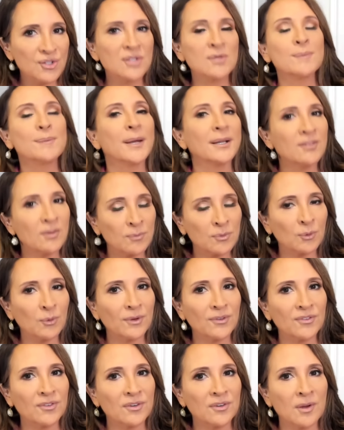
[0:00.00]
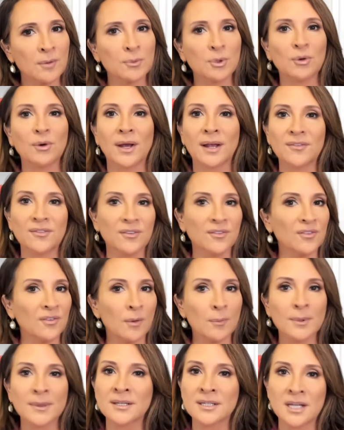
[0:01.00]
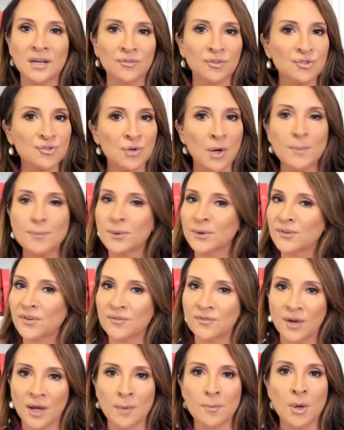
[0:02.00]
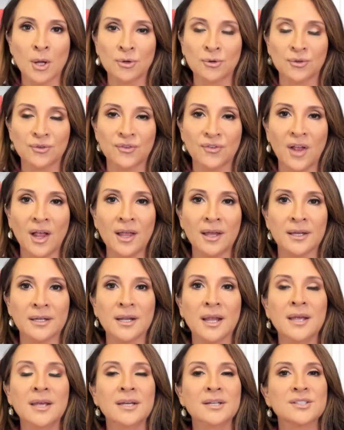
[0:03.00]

She's picked up the rest of Democrats, and some of the never Trumpers have come on her side.